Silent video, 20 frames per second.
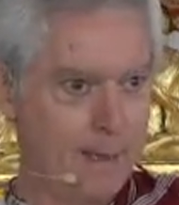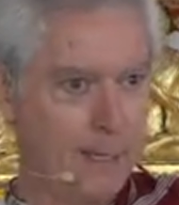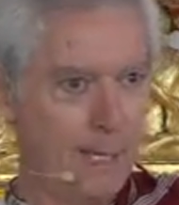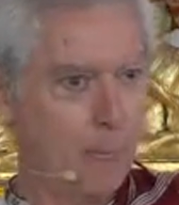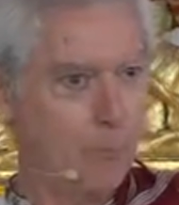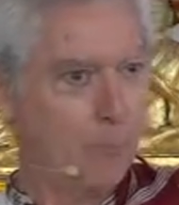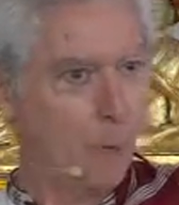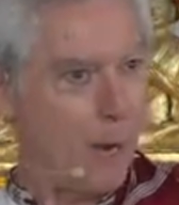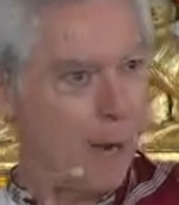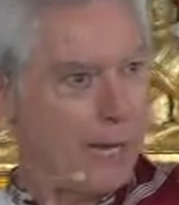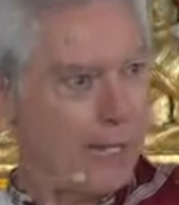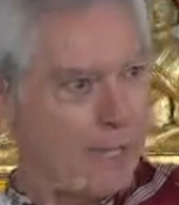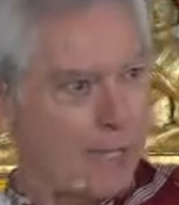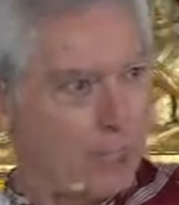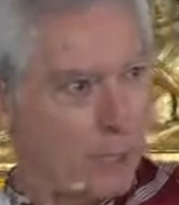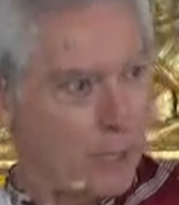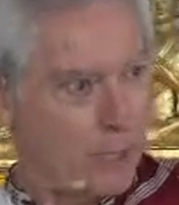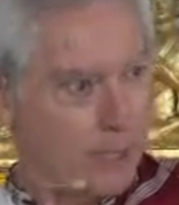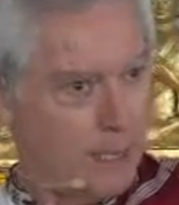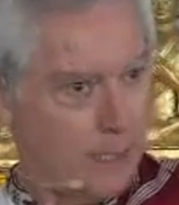That
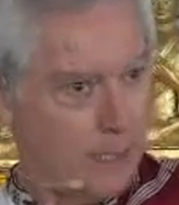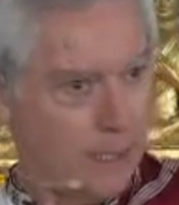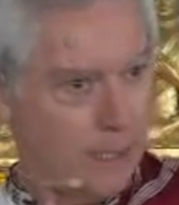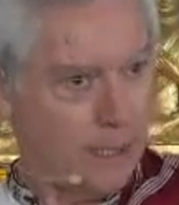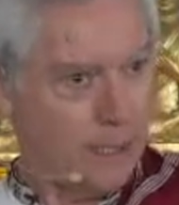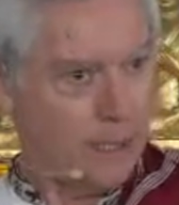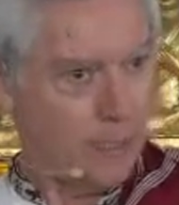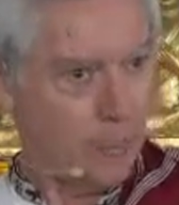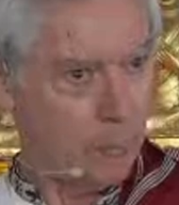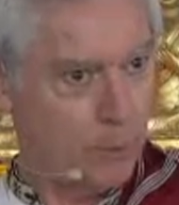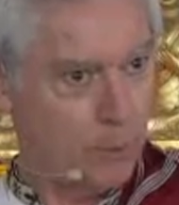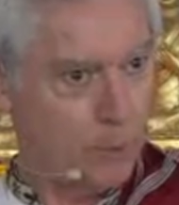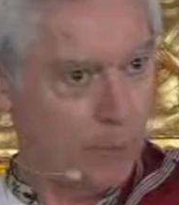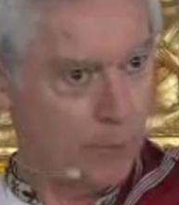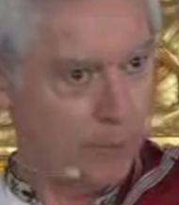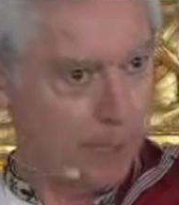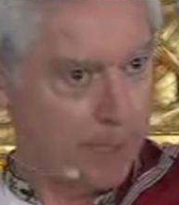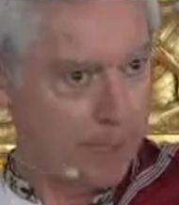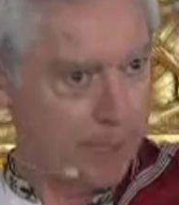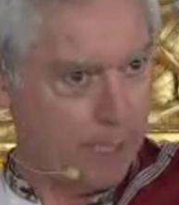brightly shining mind, which
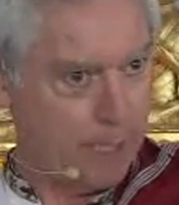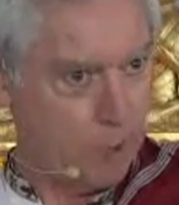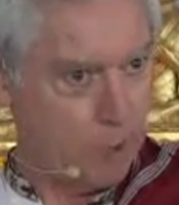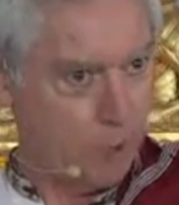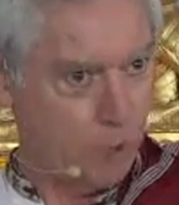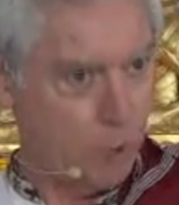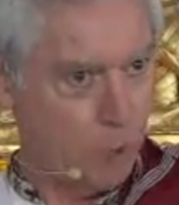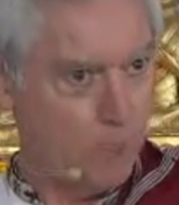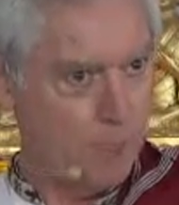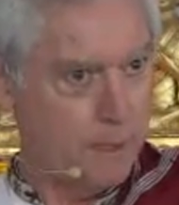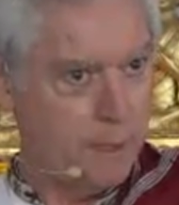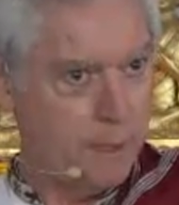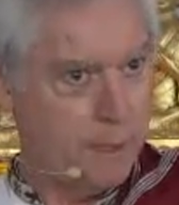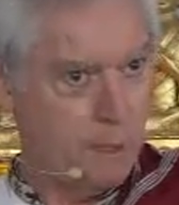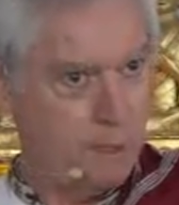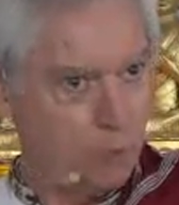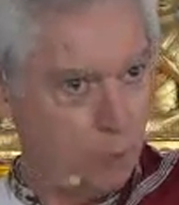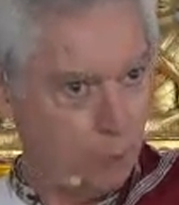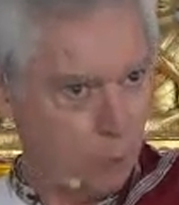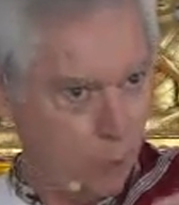is by nature
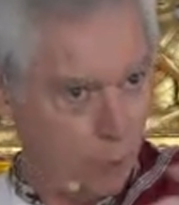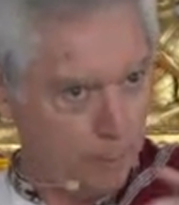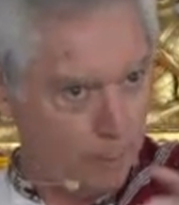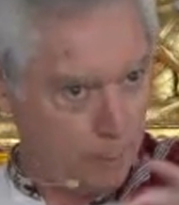luminous and pure,